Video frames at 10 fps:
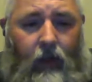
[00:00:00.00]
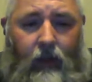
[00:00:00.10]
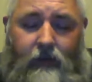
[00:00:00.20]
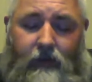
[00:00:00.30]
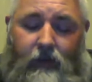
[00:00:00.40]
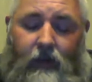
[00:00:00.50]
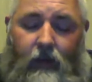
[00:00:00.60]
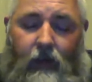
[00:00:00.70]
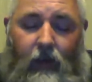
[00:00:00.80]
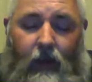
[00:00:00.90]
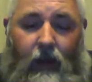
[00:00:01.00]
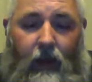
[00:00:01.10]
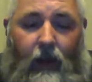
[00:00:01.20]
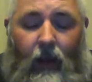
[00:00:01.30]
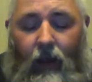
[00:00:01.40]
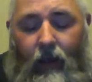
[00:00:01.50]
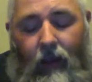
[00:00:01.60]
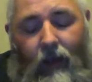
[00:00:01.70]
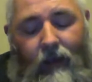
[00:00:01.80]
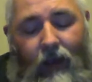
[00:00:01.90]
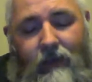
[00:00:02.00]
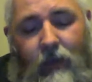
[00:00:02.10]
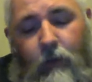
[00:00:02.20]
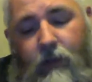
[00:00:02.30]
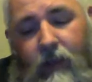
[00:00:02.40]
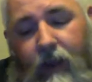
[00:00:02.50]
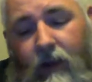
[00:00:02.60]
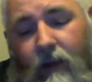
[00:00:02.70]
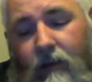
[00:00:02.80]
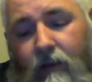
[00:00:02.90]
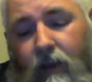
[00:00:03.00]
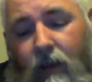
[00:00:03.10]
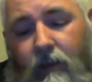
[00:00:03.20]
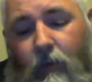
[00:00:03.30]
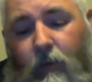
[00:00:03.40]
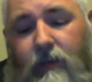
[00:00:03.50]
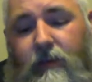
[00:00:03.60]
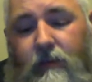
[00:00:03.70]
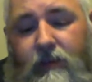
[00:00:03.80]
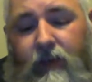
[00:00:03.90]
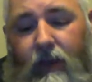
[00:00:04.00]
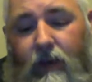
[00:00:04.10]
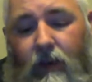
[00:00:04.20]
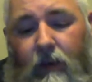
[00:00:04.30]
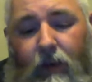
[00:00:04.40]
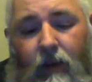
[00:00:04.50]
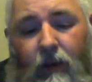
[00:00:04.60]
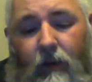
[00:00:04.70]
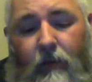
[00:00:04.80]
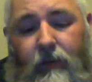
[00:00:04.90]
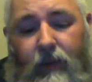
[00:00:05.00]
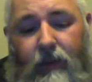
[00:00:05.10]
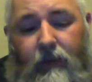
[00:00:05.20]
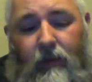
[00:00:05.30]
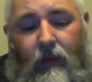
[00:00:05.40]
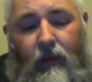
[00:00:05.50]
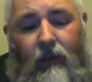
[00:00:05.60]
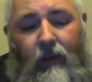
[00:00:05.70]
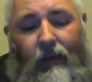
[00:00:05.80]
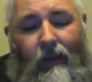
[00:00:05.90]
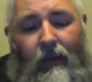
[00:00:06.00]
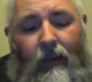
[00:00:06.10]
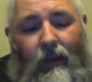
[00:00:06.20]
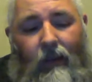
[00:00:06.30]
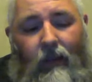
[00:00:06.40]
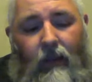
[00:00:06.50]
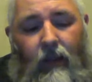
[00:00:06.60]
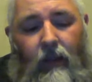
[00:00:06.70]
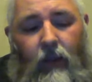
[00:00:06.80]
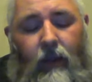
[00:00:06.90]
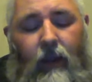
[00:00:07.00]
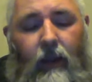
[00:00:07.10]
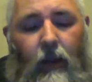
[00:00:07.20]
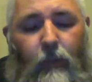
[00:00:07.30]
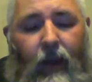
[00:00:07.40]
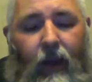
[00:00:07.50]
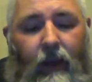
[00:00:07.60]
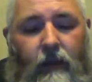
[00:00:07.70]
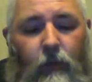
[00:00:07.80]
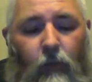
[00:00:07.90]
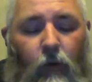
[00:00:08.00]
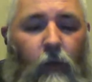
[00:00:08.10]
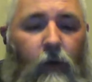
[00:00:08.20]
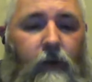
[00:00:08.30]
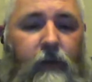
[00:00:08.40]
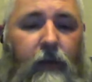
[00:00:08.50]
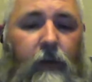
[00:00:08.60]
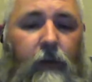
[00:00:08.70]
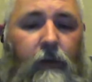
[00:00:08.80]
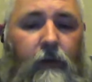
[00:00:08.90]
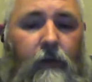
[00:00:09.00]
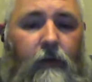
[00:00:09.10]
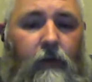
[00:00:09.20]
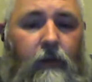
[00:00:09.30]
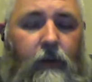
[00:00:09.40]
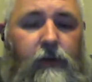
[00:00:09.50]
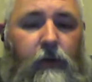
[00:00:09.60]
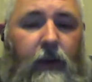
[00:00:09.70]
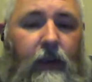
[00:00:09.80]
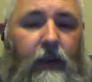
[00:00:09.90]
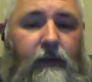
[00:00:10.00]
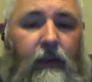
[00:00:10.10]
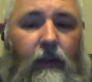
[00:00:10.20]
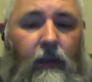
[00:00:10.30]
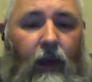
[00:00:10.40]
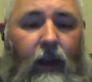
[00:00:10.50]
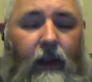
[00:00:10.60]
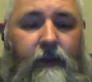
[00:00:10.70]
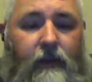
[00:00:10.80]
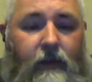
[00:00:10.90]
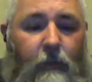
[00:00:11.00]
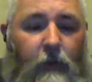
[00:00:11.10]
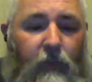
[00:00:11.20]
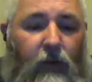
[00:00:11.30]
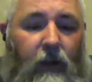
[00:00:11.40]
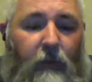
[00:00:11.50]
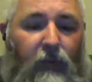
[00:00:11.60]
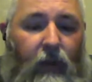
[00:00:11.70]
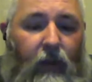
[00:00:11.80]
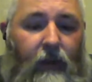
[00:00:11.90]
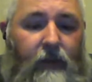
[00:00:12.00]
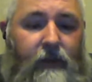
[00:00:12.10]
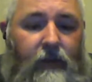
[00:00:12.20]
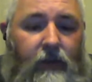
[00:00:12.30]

it's that's over there. And to what you were saying earlier about our own deal, you got to go back to World War II, the treaties and alliances that were put in place.